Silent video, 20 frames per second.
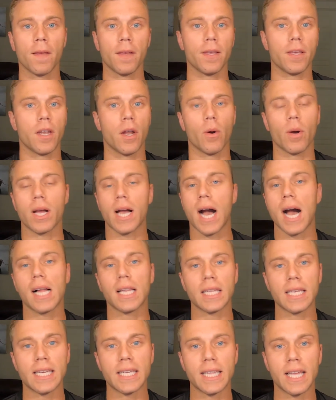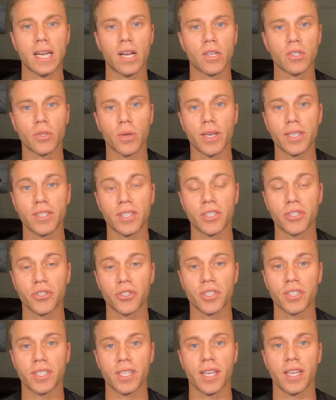a colleague that also has
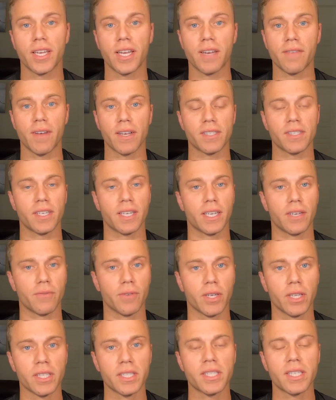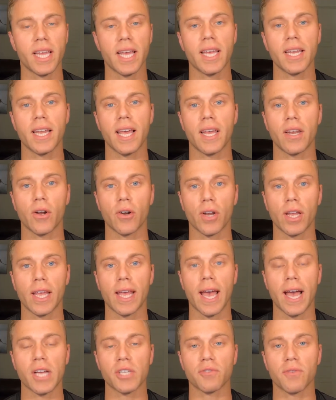interest in investing in real estate and earning
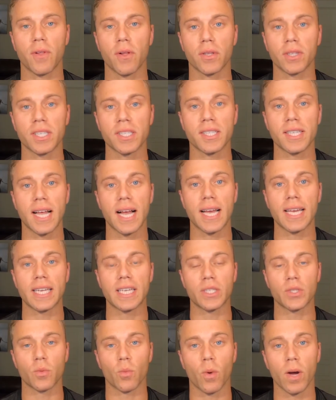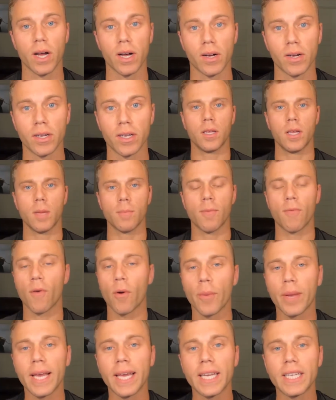cash flow on the side as well.
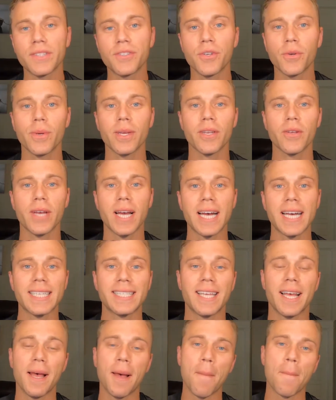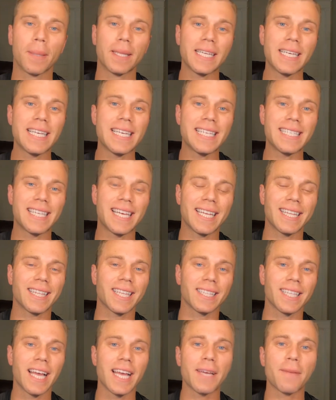Before we get into it, you guys, please hit
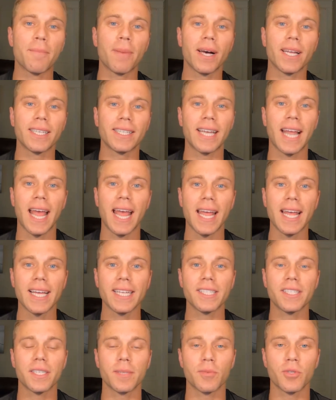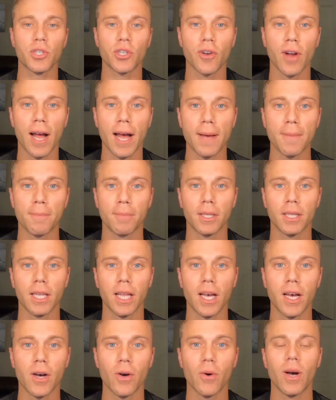the like button and subscribe
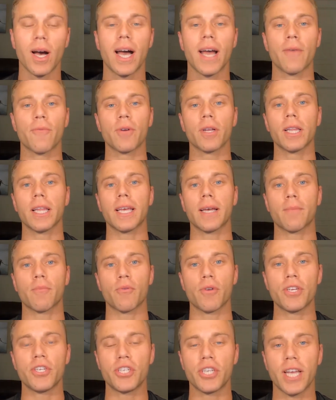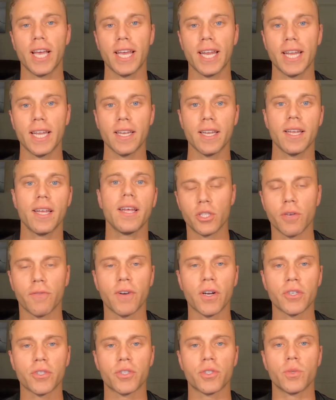below. I really appreciate it. So
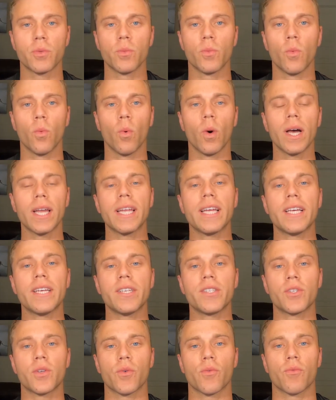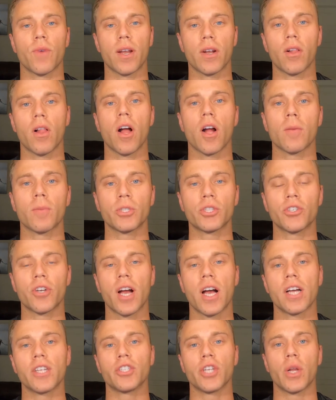first, what is rental
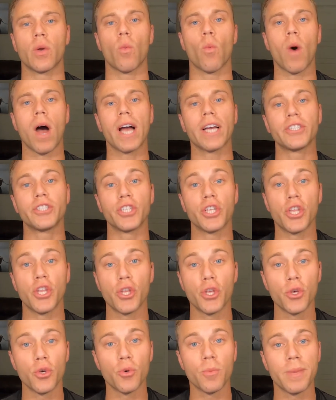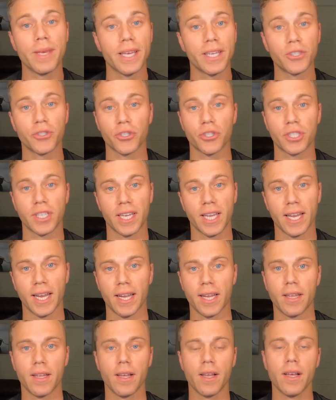arbitrage and why should you be interested in
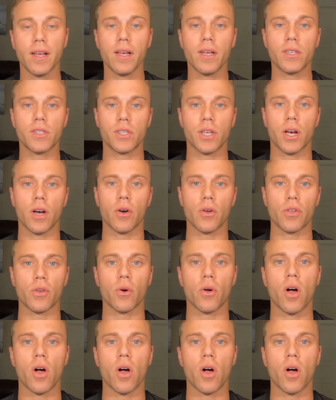it? So you'll